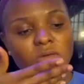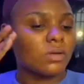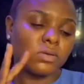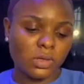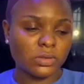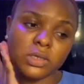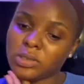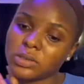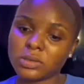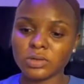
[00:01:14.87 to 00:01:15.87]
Okay, so that's that.
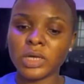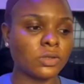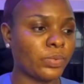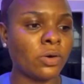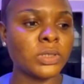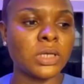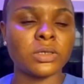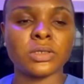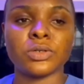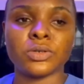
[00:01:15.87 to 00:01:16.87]
So next up, I always
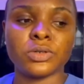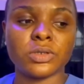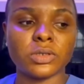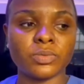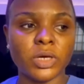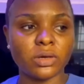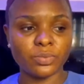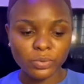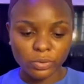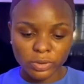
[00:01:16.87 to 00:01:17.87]
like to use my
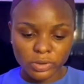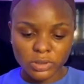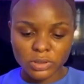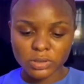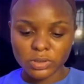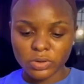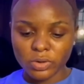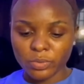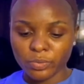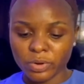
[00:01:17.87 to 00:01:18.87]
Pond's
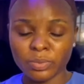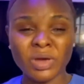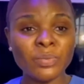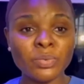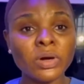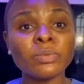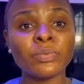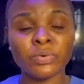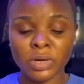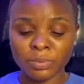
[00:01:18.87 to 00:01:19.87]
primer. I
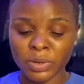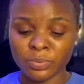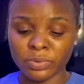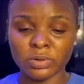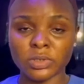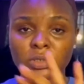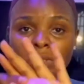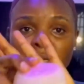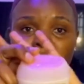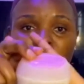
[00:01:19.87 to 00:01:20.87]
prime my brows because
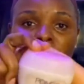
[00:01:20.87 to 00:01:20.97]
I